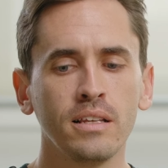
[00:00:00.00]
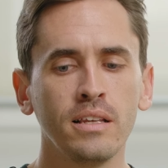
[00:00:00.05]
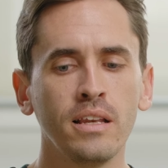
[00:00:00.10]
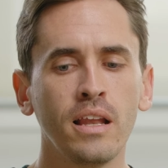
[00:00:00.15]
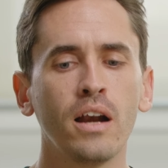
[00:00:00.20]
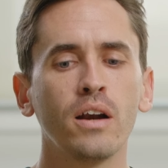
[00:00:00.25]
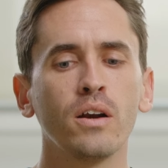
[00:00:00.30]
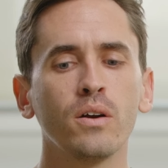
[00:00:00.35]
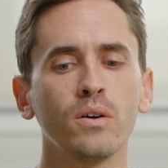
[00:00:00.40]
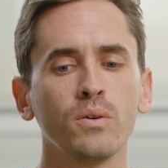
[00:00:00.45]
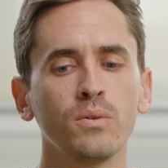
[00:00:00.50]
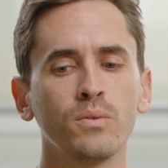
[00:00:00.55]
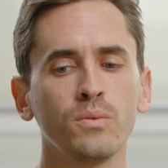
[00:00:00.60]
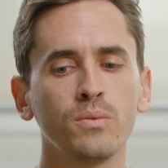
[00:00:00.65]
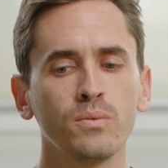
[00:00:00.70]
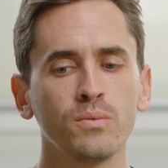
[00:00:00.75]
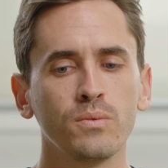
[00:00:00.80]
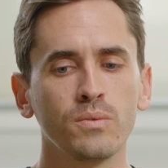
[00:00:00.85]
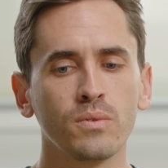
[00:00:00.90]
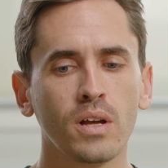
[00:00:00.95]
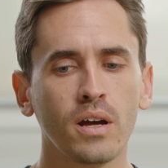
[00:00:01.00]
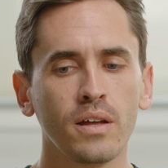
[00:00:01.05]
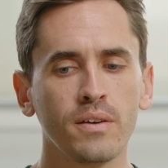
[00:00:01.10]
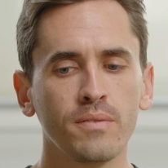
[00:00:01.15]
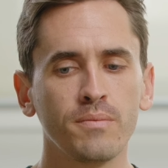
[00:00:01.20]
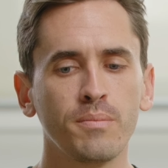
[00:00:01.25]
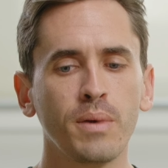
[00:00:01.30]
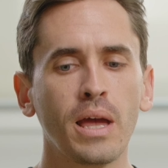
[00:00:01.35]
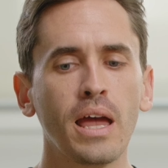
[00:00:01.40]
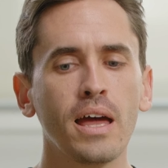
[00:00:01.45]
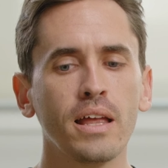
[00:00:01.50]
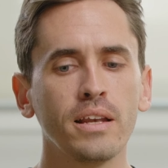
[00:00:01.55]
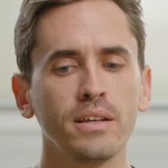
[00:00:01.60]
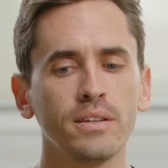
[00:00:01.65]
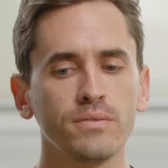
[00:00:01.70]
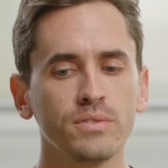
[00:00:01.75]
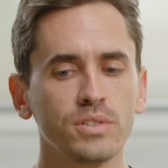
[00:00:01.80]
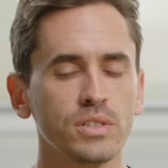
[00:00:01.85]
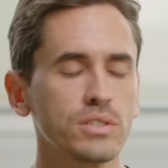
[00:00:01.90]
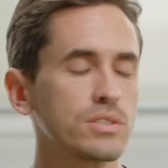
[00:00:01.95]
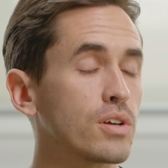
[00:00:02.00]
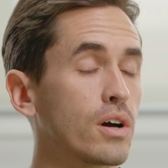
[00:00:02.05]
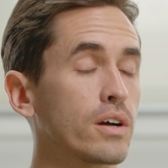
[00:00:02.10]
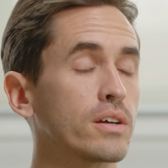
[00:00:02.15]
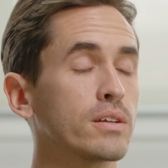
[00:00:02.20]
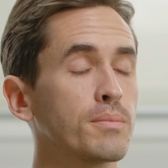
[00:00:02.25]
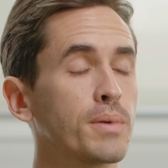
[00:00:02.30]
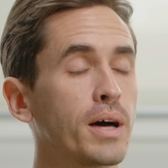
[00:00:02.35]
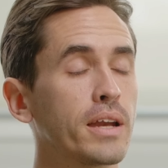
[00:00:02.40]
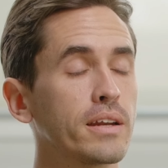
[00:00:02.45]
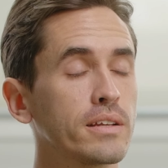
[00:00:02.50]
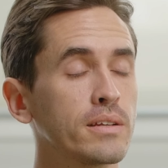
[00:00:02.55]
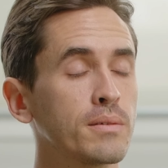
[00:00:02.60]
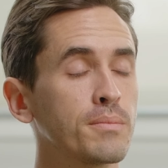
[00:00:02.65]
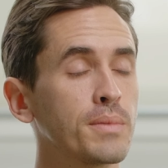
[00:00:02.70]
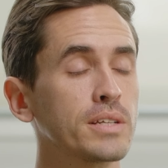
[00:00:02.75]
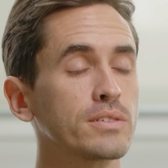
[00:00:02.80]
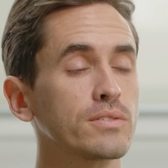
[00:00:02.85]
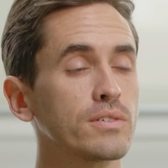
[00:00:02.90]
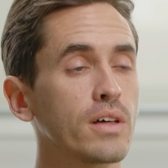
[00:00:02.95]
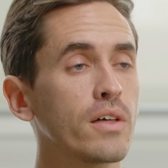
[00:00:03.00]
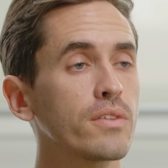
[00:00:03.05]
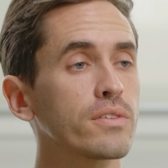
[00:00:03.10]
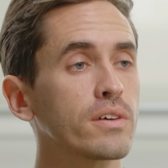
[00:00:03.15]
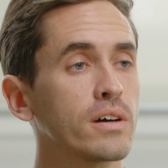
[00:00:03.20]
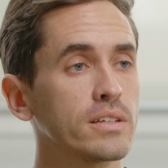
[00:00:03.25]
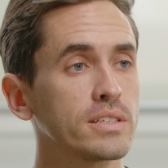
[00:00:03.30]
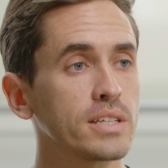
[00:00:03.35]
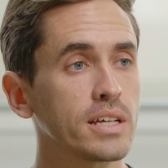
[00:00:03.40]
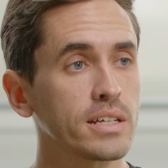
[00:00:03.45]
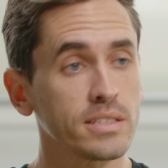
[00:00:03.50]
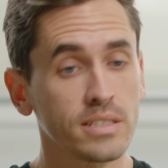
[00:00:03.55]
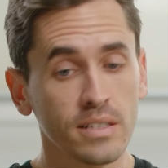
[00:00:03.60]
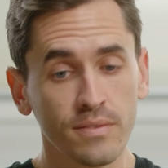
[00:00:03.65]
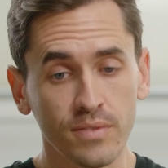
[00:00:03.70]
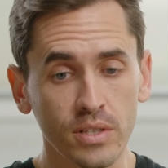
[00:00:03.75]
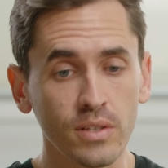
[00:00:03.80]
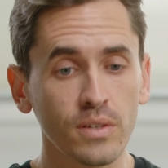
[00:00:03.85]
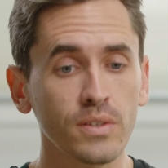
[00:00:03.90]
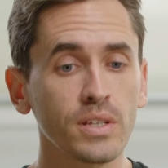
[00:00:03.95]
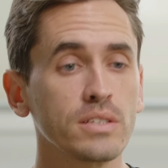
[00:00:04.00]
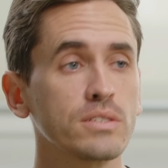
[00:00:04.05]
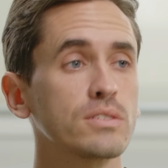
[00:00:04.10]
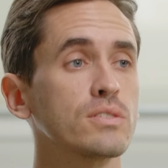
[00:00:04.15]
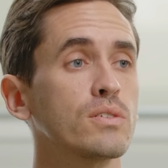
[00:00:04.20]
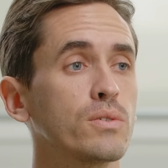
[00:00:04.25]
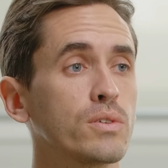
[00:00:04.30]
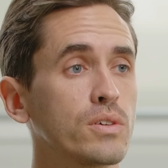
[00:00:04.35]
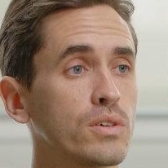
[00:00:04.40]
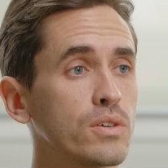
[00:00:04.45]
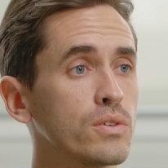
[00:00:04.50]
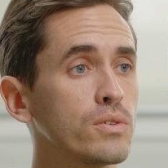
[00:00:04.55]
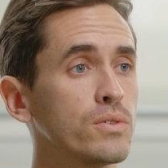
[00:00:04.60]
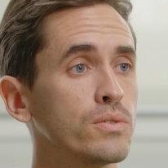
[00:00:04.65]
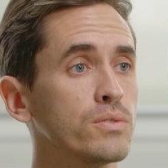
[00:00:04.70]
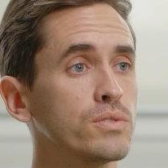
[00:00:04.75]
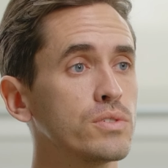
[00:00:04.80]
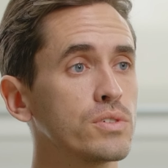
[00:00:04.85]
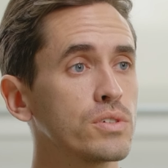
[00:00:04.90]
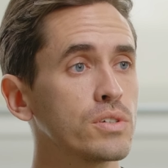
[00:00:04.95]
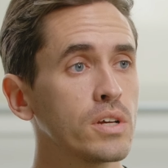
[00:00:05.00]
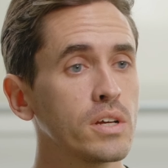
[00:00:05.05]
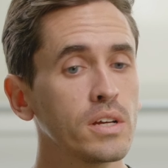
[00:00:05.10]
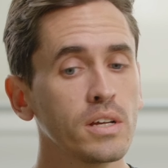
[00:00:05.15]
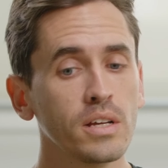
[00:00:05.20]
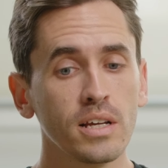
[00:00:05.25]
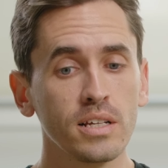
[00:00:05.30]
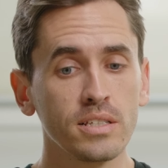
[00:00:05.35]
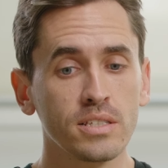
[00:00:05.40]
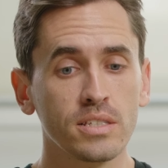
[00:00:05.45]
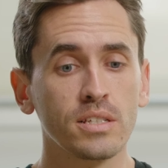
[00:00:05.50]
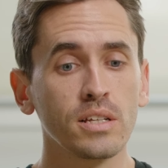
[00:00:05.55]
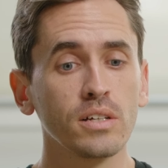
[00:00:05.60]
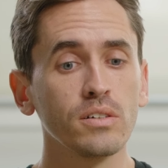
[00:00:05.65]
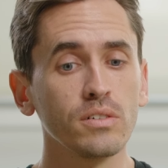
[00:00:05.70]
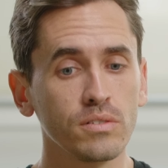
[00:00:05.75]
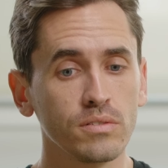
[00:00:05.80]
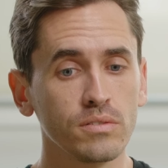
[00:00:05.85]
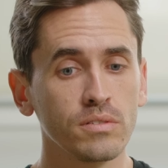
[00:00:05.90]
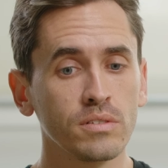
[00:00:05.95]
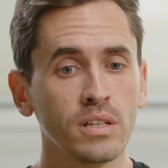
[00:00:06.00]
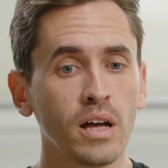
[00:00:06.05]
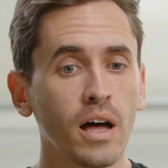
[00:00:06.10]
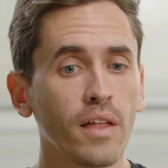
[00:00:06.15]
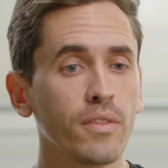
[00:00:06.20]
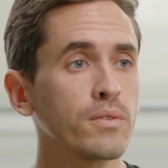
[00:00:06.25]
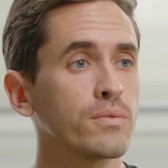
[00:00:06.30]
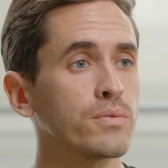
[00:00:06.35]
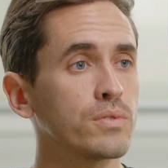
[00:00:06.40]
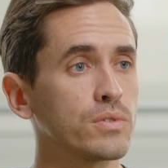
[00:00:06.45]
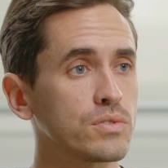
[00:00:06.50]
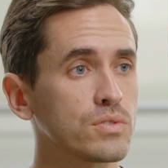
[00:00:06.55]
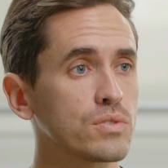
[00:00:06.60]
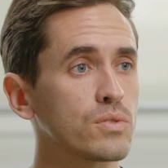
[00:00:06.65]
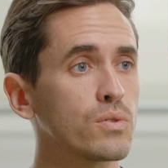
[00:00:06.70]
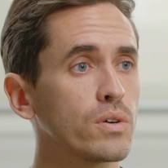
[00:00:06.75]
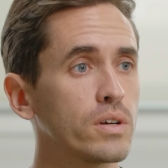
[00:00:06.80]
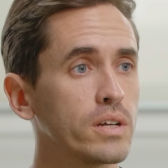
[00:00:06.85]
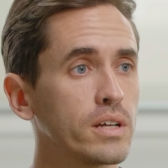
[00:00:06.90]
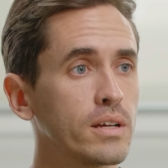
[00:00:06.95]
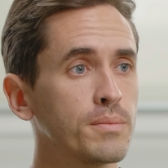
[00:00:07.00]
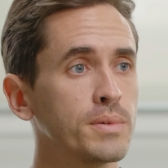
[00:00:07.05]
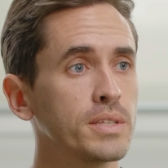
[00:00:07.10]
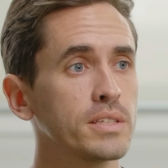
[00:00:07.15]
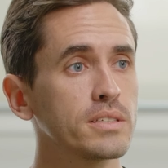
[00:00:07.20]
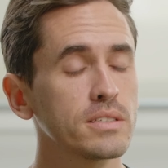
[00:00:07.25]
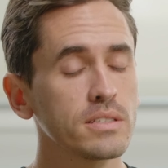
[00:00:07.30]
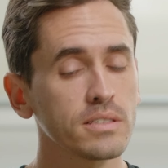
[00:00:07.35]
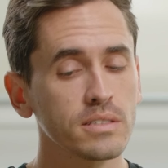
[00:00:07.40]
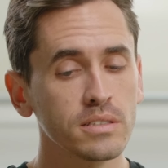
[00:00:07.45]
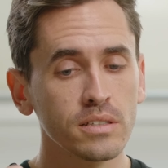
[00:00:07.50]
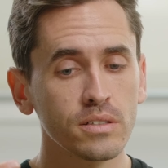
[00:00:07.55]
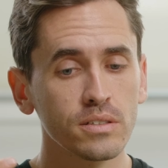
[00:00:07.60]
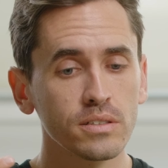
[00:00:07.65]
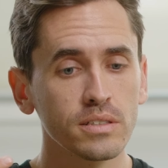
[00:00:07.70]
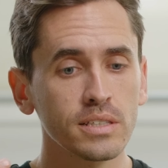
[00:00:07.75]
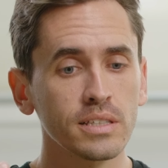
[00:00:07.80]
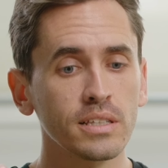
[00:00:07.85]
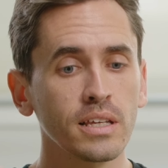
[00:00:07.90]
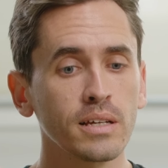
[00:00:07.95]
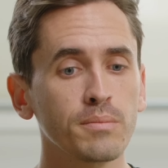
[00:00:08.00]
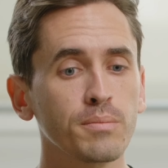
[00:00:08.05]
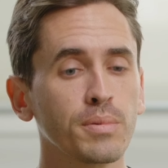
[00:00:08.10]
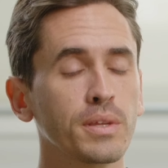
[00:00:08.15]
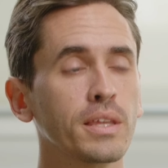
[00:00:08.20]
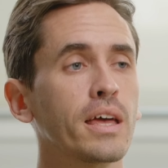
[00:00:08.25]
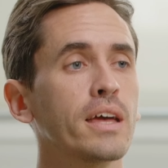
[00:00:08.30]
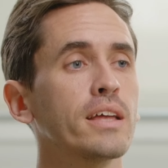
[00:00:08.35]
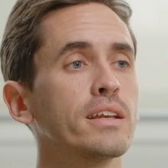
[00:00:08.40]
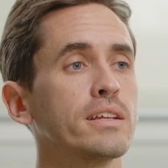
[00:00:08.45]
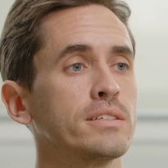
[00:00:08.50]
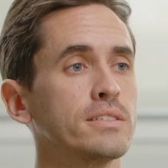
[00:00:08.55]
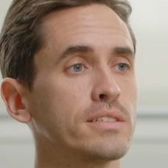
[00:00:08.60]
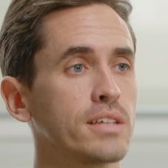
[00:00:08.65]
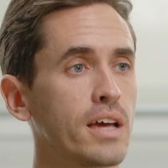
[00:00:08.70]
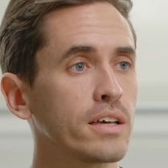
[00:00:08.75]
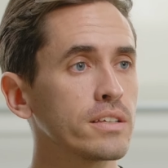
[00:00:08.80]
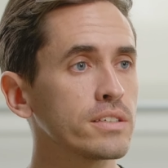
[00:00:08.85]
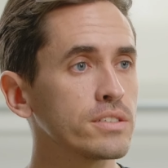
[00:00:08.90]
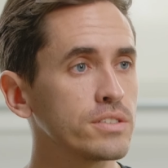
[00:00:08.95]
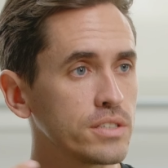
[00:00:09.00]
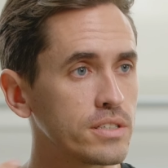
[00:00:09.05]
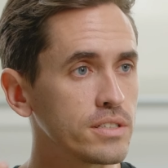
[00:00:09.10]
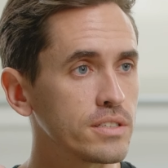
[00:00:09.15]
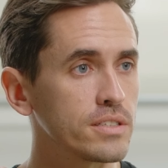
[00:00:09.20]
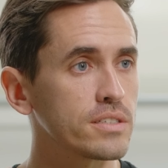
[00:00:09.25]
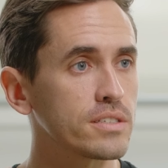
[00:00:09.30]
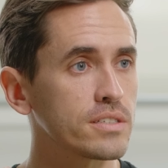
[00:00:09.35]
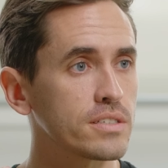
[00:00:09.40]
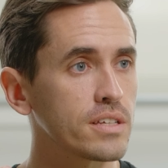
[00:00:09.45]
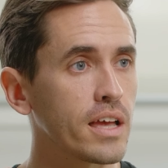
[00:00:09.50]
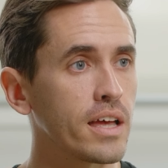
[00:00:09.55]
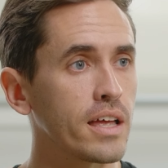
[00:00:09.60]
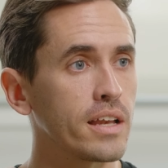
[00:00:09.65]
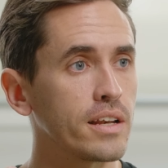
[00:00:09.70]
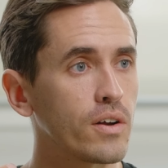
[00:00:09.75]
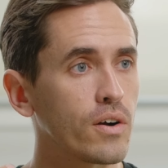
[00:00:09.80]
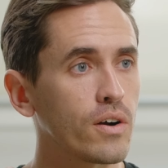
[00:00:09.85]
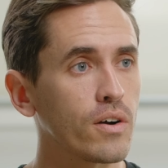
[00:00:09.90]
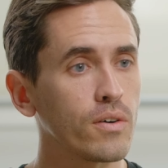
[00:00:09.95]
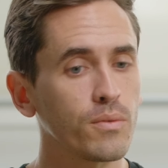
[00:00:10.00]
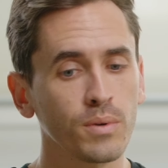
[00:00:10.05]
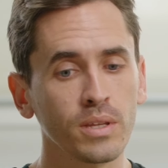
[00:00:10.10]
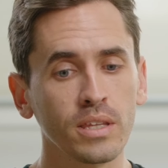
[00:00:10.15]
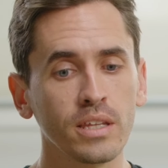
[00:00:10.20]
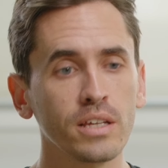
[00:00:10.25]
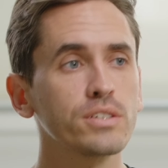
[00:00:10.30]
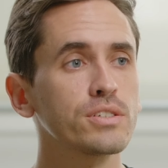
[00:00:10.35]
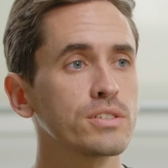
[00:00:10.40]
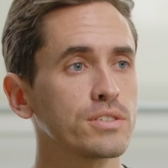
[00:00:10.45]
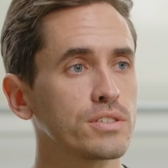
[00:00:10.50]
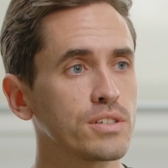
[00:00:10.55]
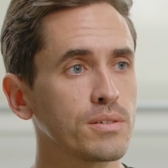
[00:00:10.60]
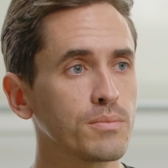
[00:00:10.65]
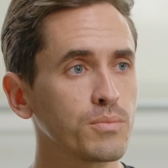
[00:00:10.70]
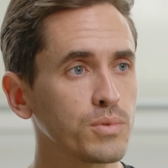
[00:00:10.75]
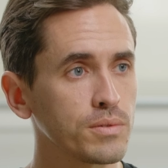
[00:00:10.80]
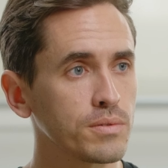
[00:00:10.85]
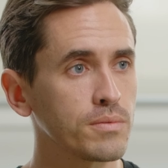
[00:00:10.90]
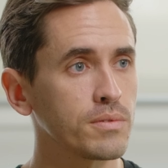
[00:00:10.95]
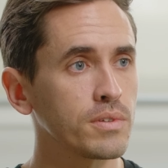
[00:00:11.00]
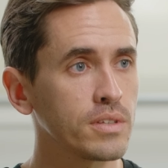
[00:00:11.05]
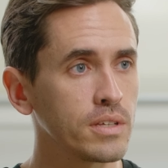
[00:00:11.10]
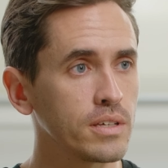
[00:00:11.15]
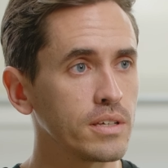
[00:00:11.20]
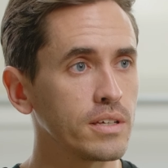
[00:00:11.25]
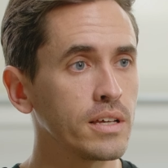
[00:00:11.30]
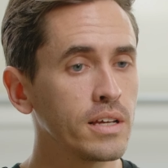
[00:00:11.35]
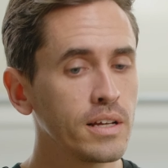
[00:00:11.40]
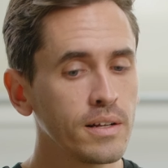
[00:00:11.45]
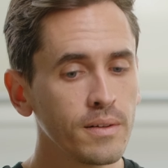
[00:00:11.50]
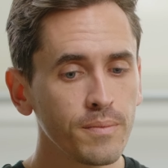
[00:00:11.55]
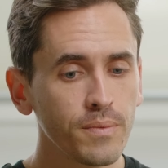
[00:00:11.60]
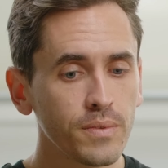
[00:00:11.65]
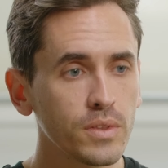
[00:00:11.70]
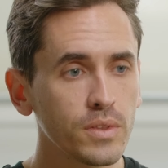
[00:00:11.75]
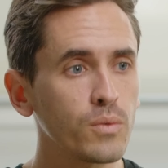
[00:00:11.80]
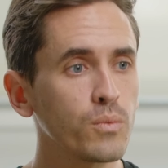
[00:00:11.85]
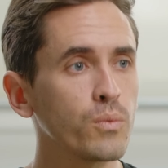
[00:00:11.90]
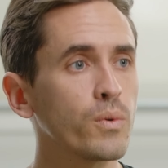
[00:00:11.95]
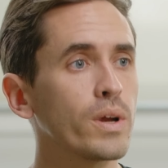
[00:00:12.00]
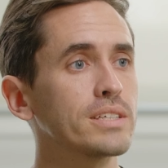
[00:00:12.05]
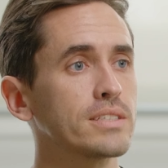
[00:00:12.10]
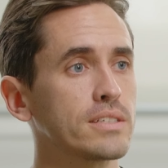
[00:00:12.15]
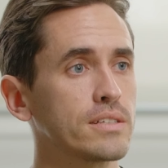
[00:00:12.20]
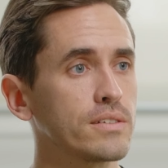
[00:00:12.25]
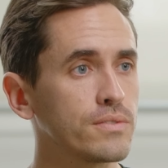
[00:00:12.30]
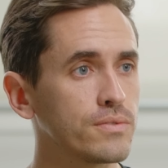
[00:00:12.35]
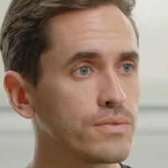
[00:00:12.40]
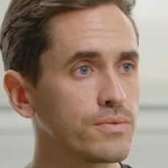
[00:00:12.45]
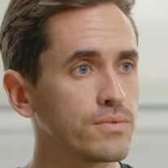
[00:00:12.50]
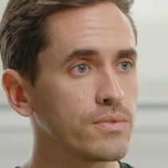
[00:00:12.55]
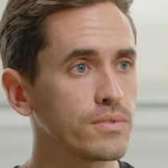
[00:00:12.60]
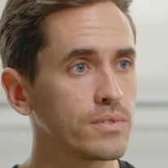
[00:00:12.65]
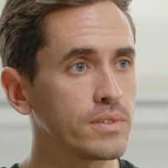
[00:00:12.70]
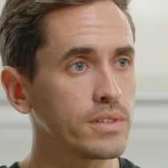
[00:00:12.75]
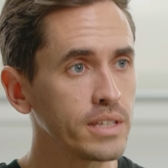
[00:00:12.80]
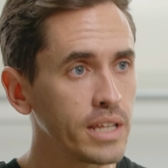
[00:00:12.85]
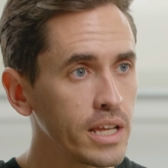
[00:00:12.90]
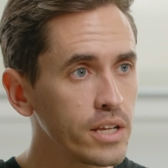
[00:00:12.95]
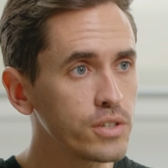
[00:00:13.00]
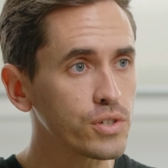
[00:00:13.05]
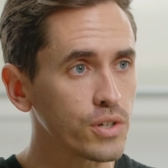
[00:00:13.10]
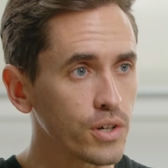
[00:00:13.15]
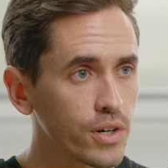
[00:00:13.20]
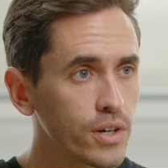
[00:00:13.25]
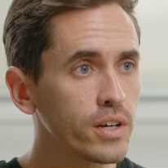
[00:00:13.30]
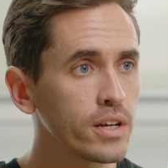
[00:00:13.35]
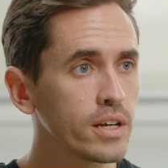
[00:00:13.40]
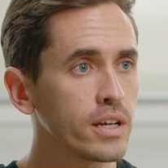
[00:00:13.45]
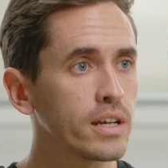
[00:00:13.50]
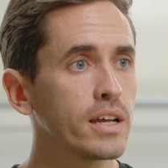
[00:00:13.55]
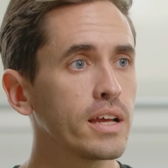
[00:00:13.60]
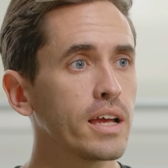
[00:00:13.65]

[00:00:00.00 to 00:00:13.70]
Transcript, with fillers: narrow kind of band of just talking about it in a mental health context, even though that's so huge, is still not the full story. I mean, this is literally like plant intelligence and our relationship with the the rest of nature.